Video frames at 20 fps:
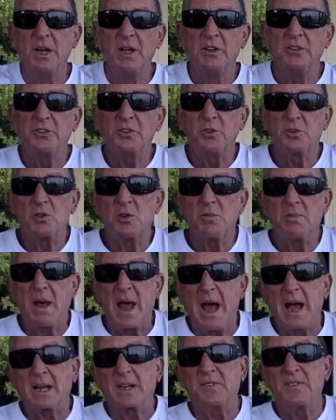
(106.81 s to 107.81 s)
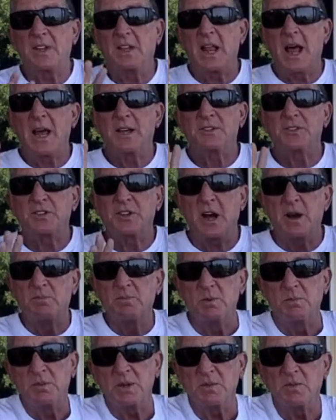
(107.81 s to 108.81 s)
circle back, and the last stop
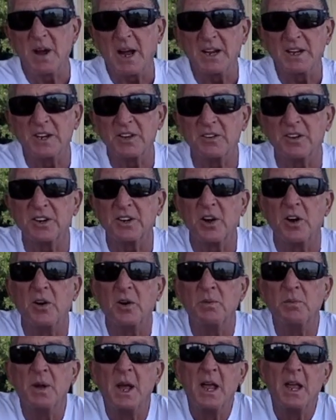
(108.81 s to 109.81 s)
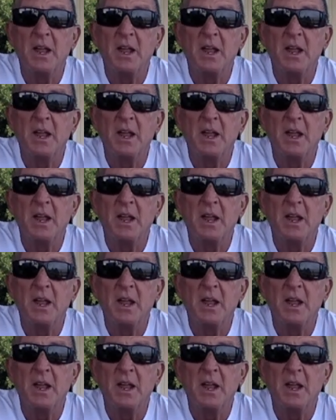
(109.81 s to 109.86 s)
will be right here at home.